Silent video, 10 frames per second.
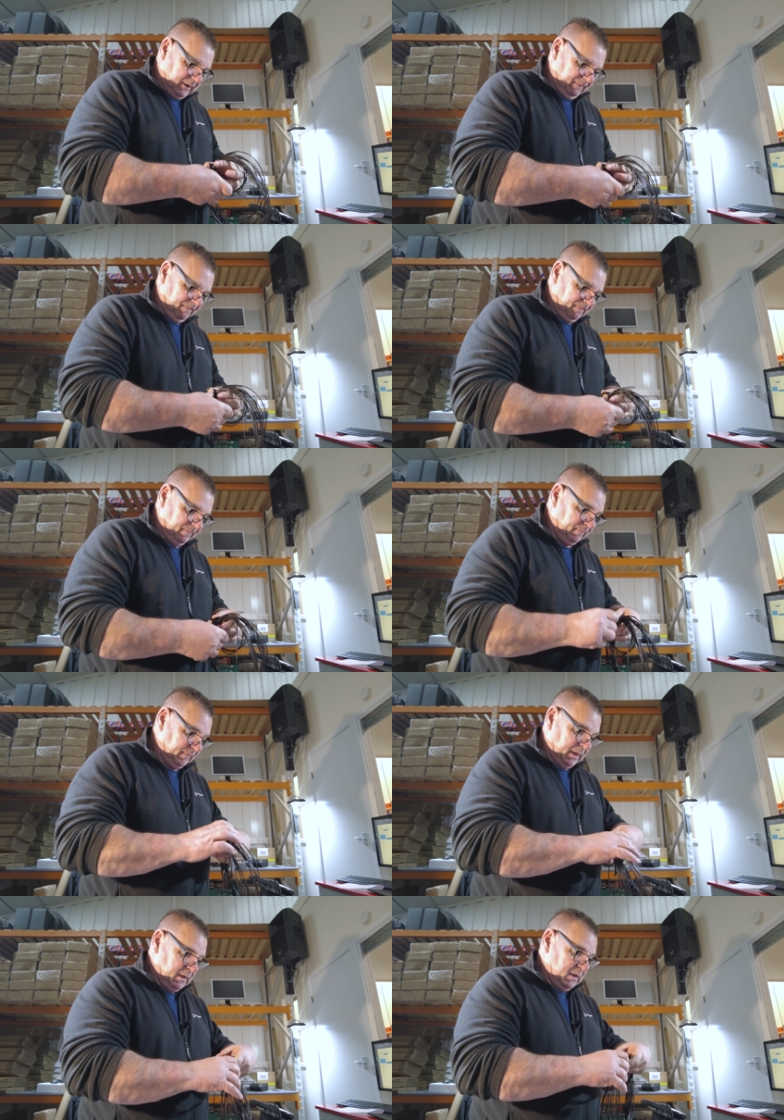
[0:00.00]
a
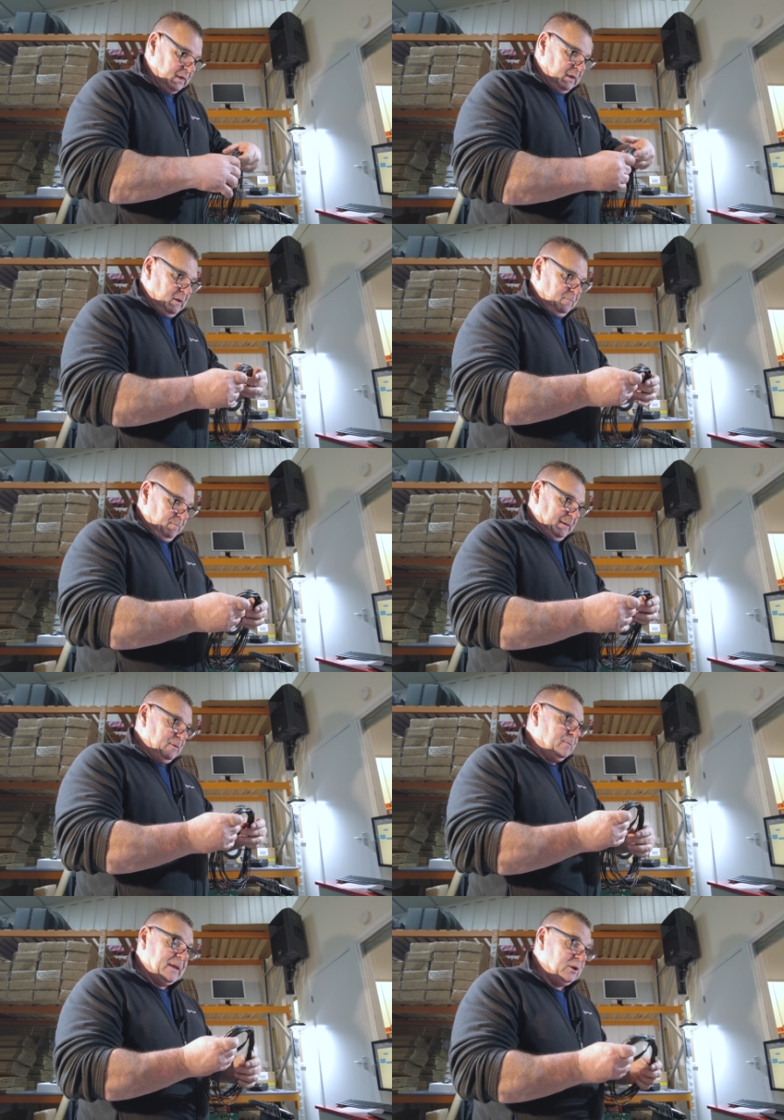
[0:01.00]

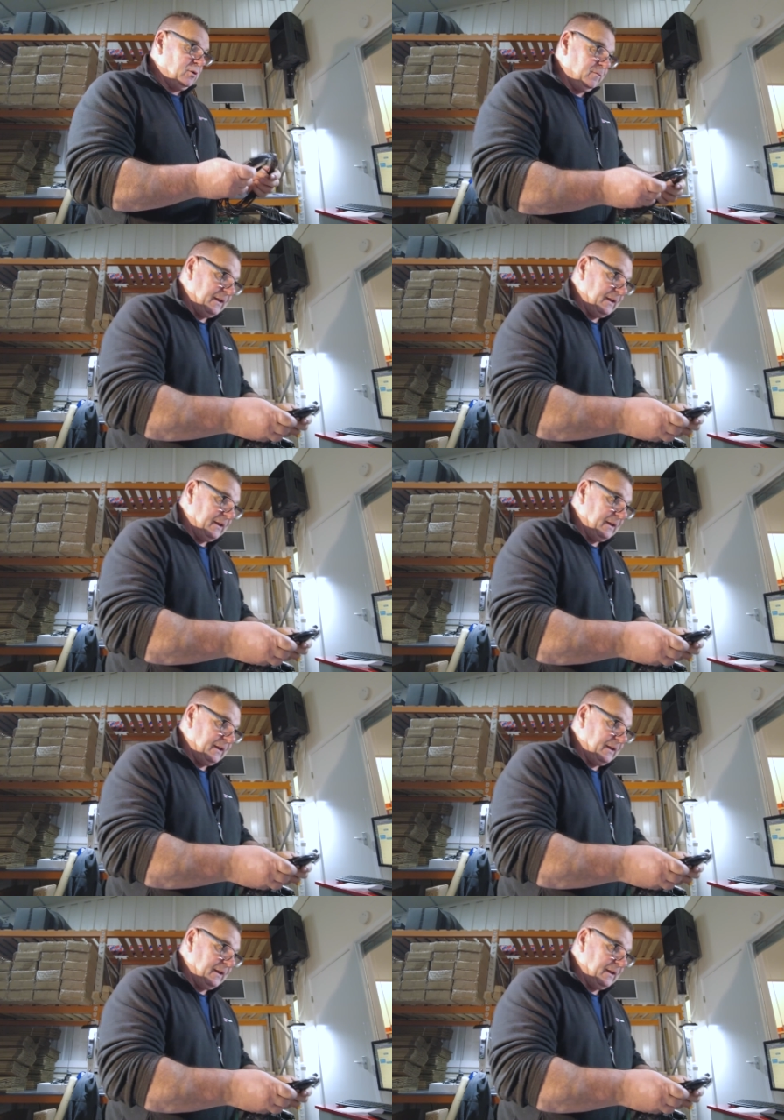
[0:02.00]
people who make good